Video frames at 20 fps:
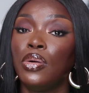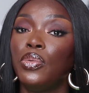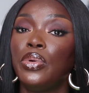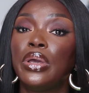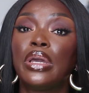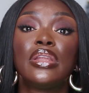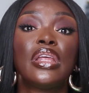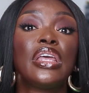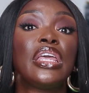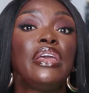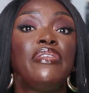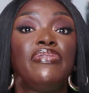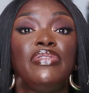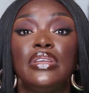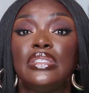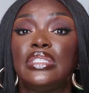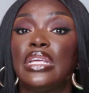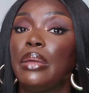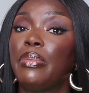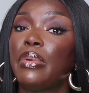We're gonna give
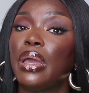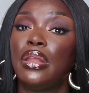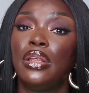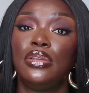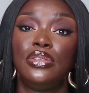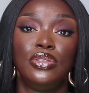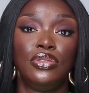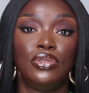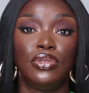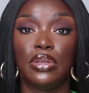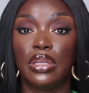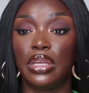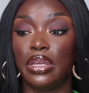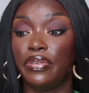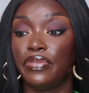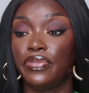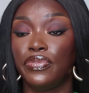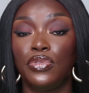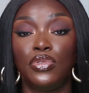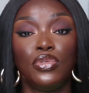the same energy you
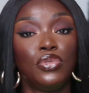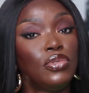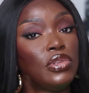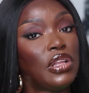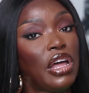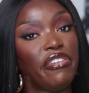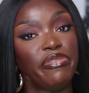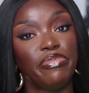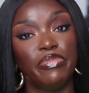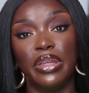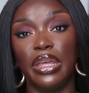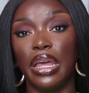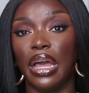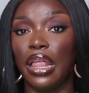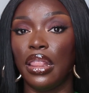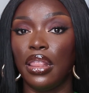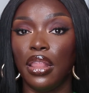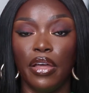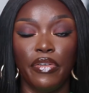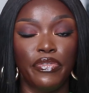give. You love me,
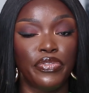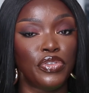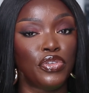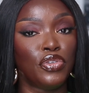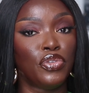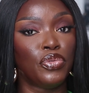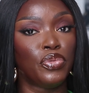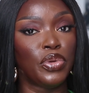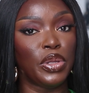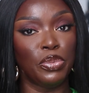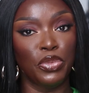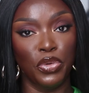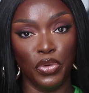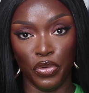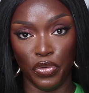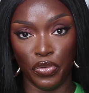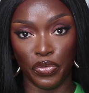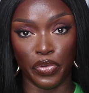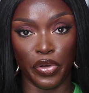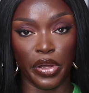I love you, we
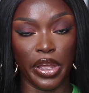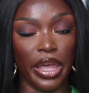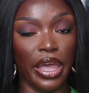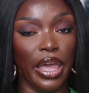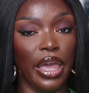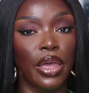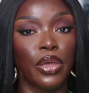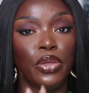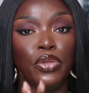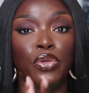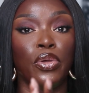move, okay?